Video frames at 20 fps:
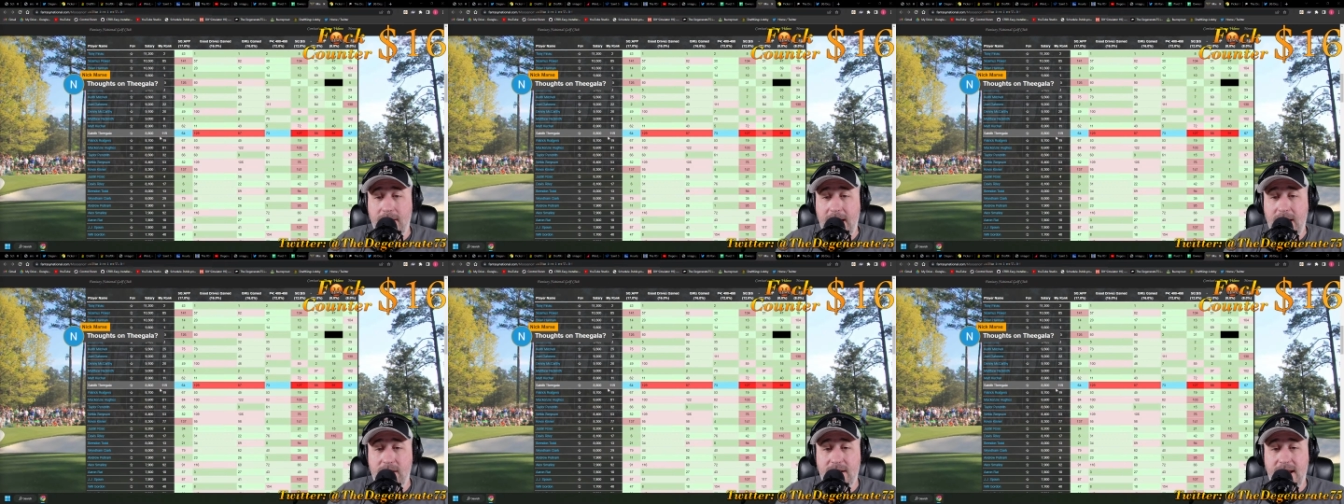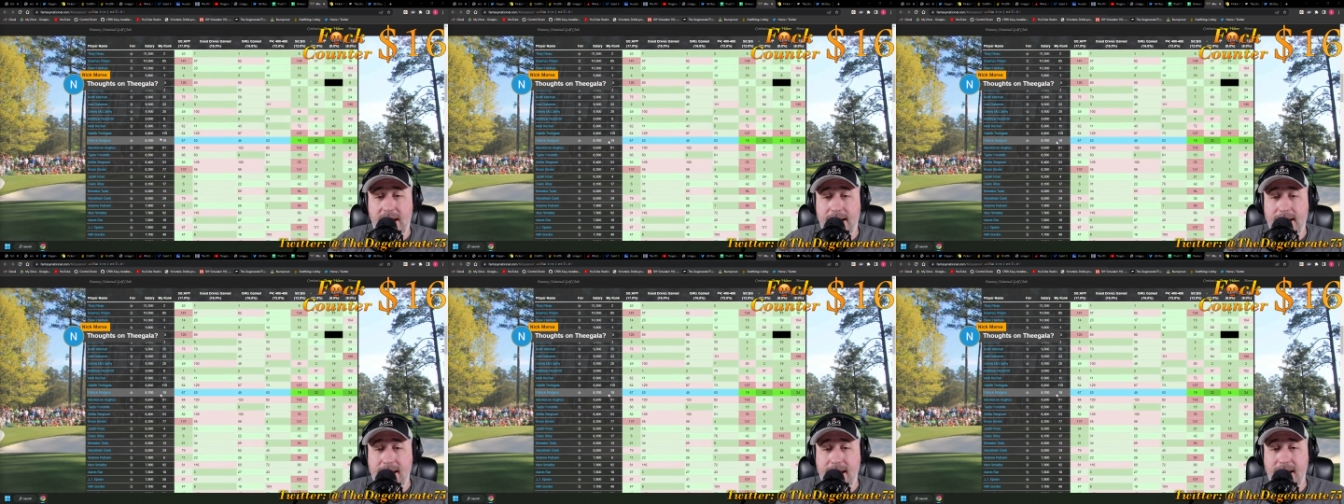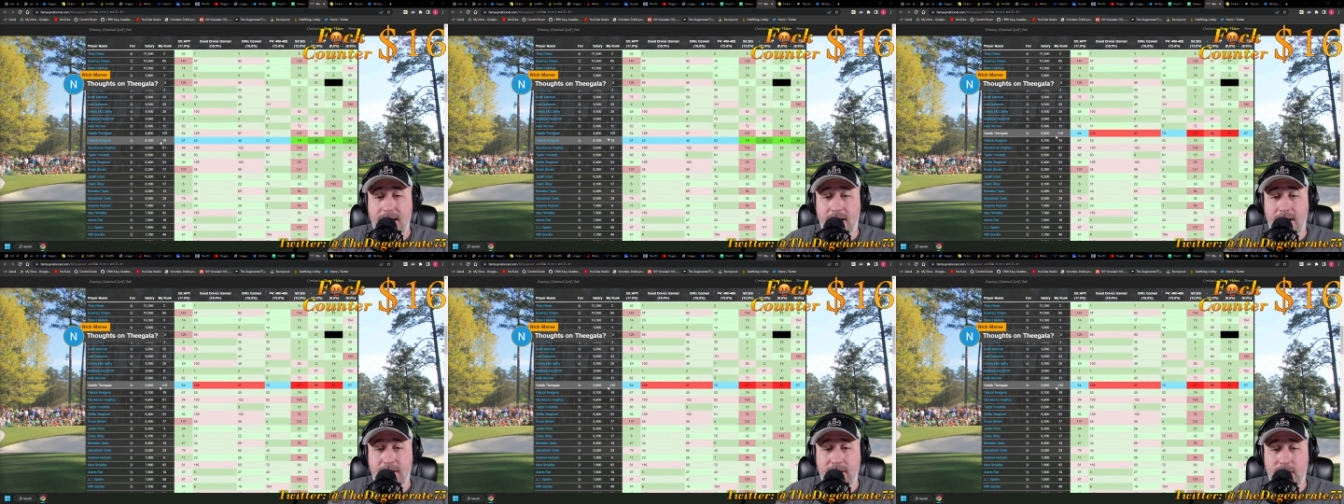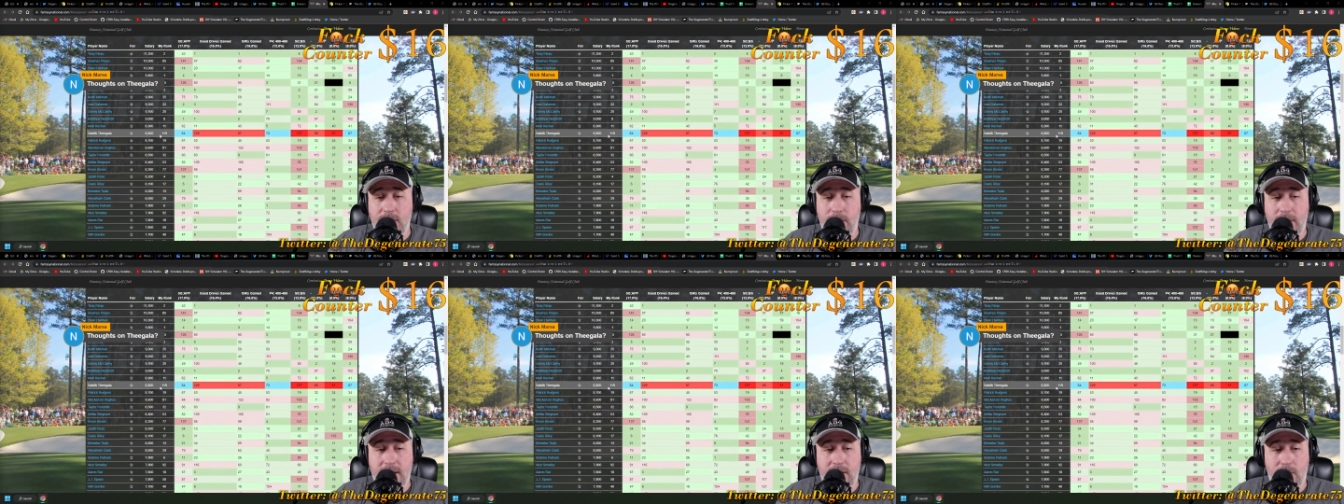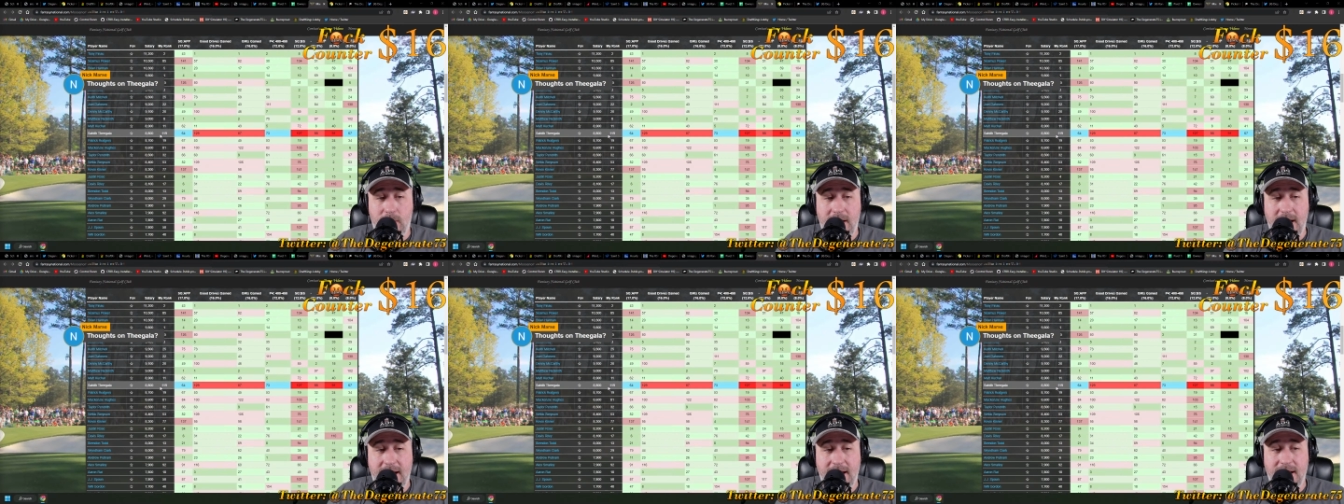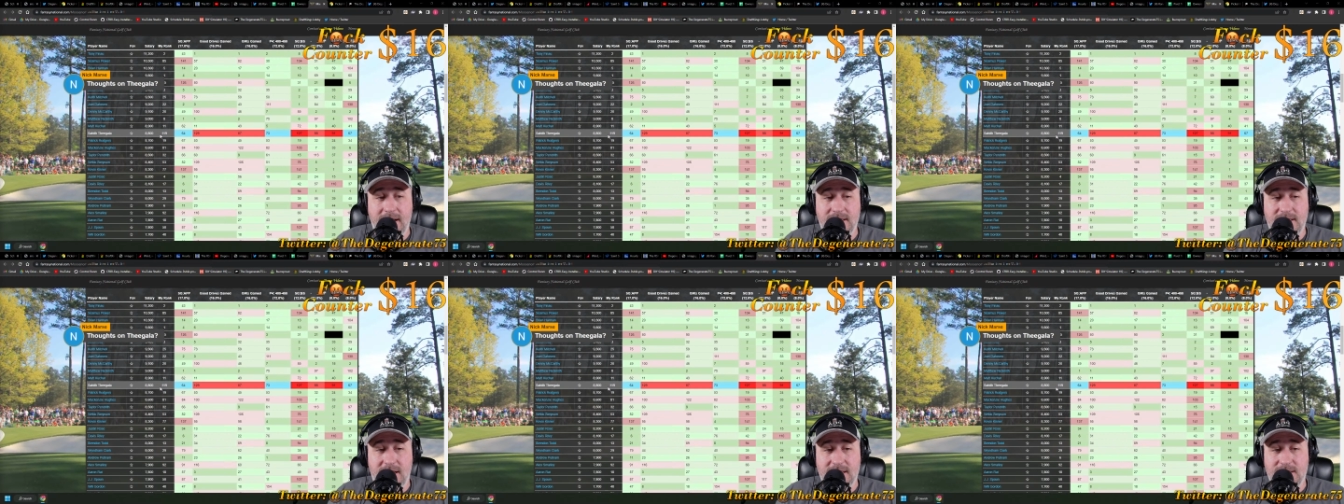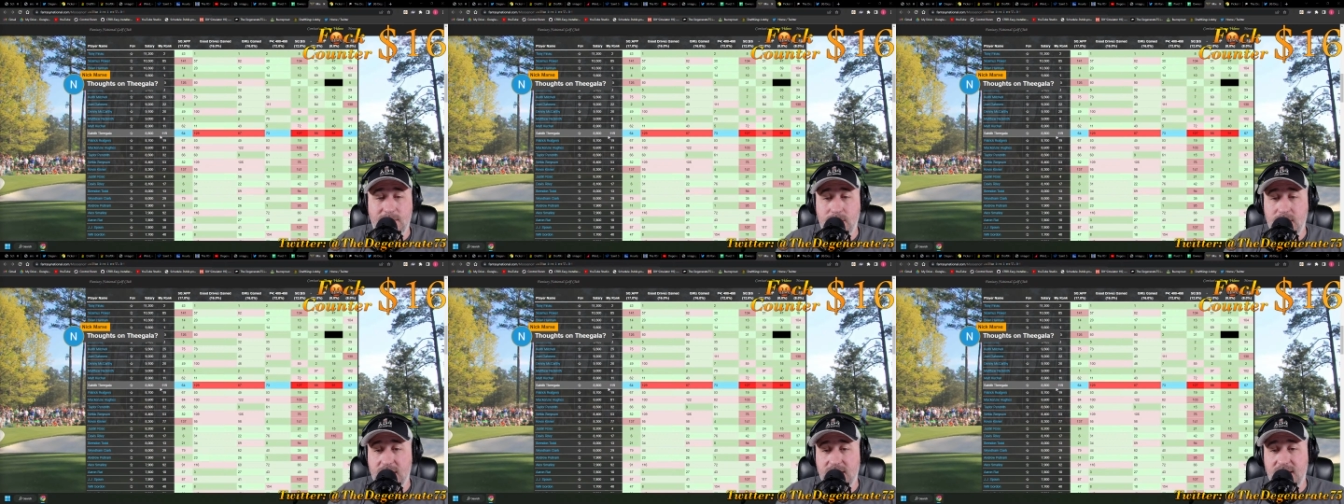Now at $8,800, we're not going to
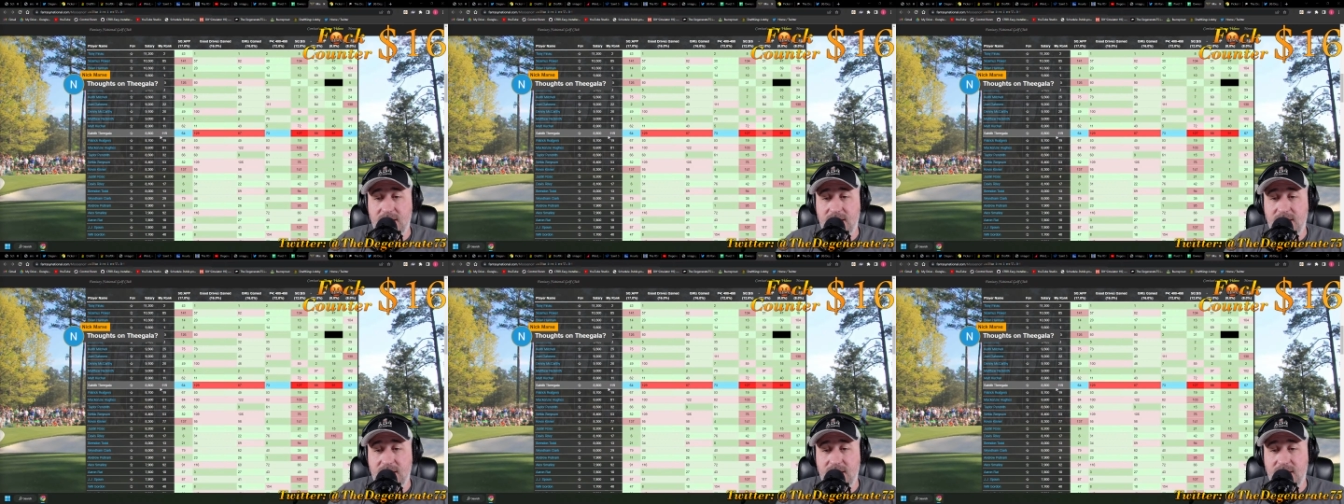touch him with a